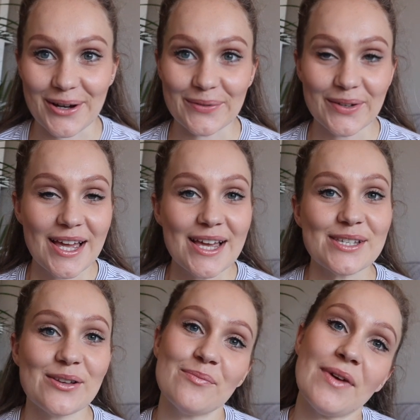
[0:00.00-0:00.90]
of.
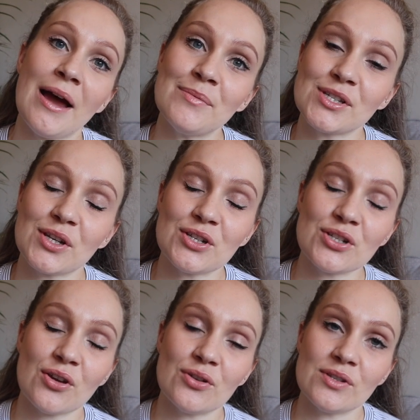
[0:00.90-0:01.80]
So I'm just going to
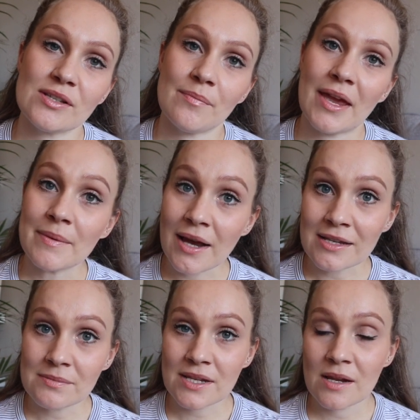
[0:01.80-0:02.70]
show you some baby
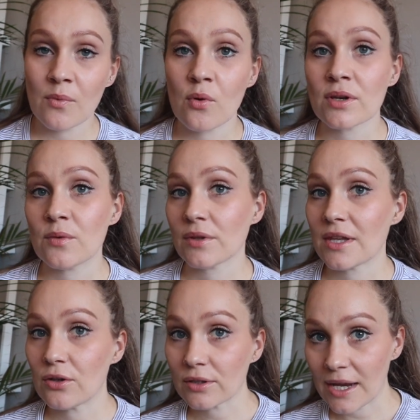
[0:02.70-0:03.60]
items that I bought and what
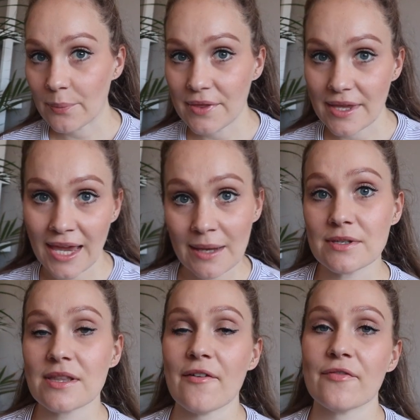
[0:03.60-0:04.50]
they look like when they came
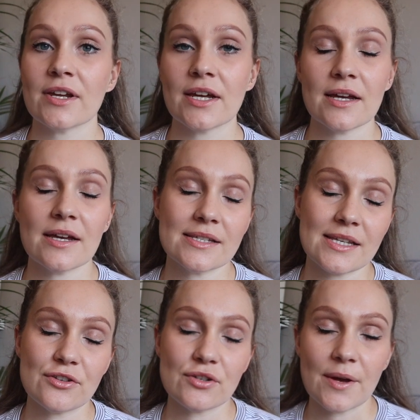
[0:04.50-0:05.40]
to South Africa,
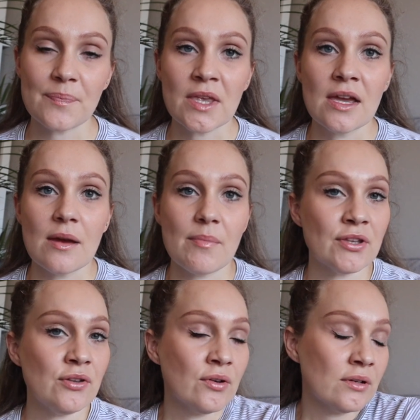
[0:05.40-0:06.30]
etc.
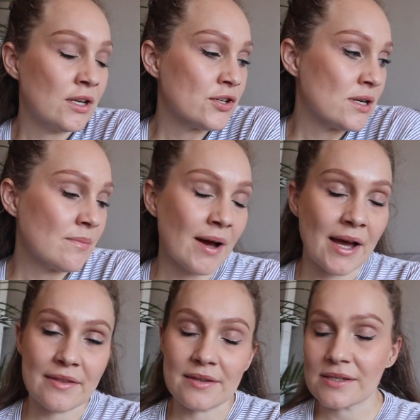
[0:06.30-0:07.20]
But you could literally
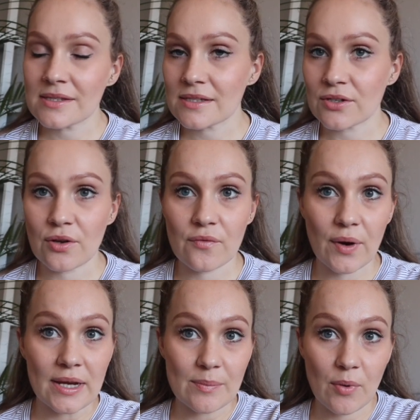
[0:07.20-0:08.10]
buy this, you know,
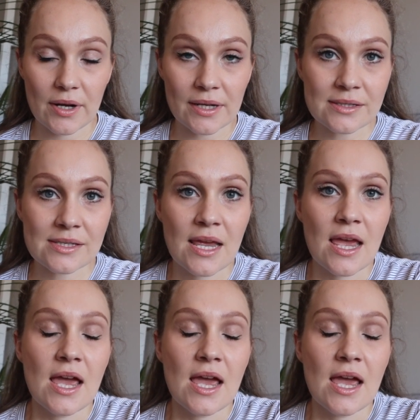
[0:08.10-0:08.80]
for any products.